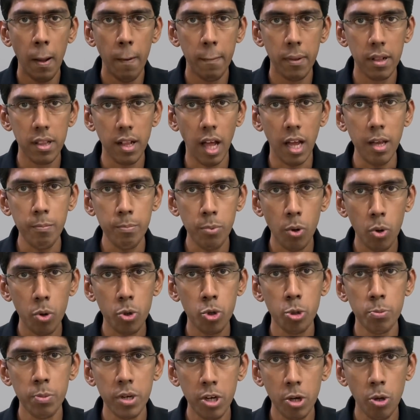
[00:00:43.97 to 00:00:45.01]

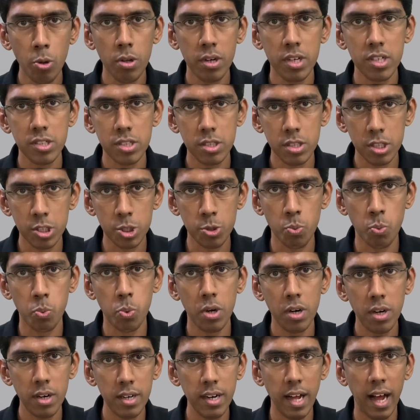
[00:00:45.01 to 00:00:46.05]
Librocubicularist, this
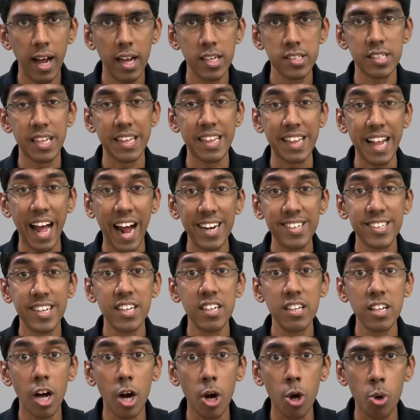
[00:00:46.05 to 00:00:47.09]
word has
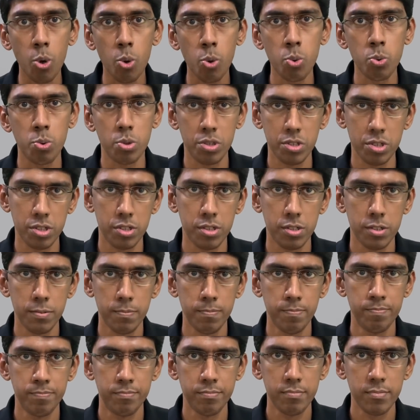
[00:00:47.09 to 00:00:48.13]
Latin roots.
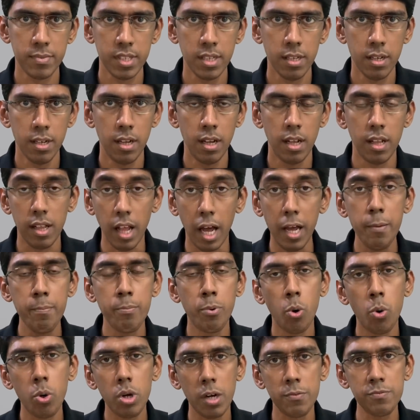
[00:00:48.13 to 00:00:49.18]

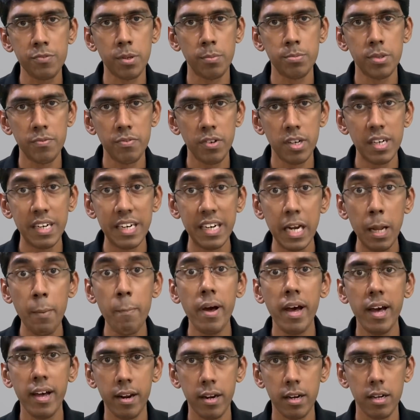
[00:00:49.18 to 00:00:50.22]
Libro comes from the word
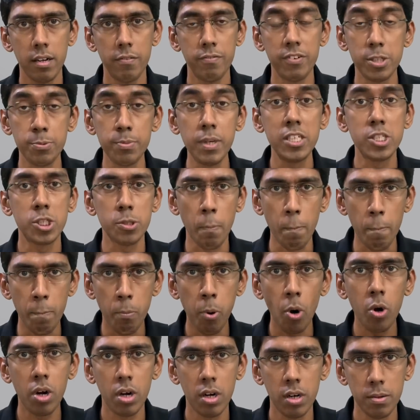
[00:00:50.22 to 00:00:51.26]
liber, which means
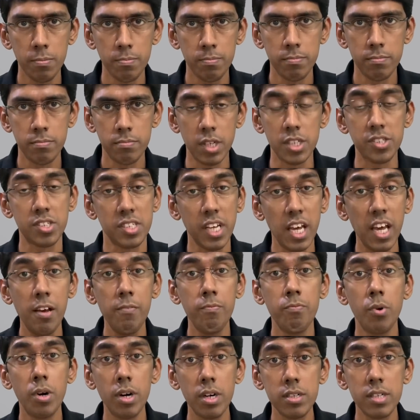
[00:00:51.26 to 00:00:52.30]
book, the same
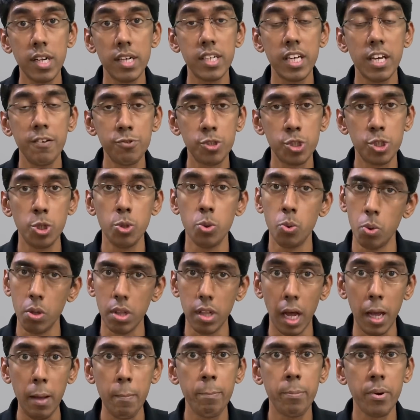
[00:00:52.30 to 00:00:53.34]
word that gives you
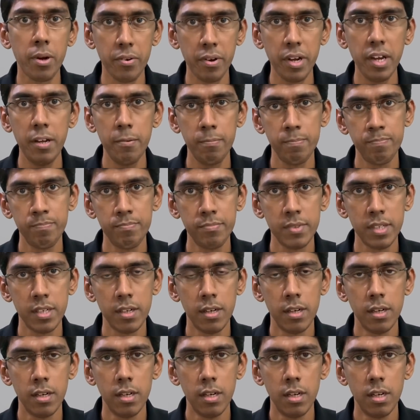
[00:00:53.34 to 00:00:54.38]
library.
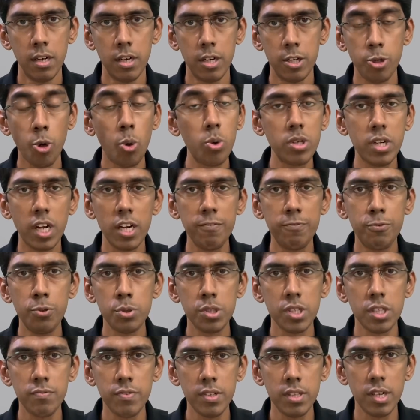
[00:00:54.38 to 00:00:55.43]
Don't confuse
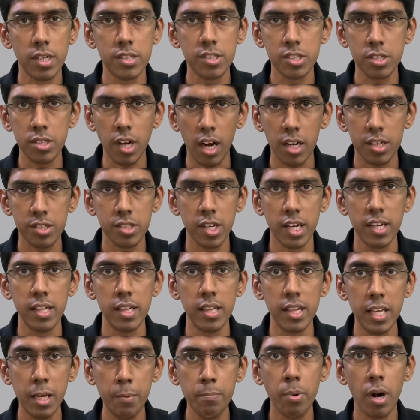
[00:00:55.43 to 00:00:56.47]
it with that star
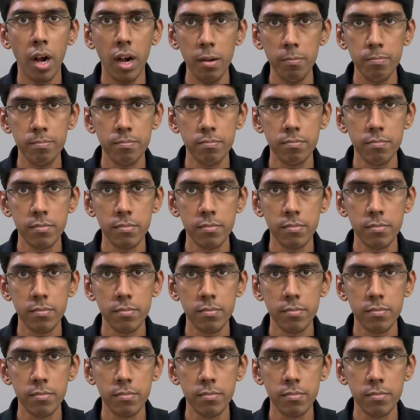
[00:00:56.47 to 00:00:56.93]
sign Libra.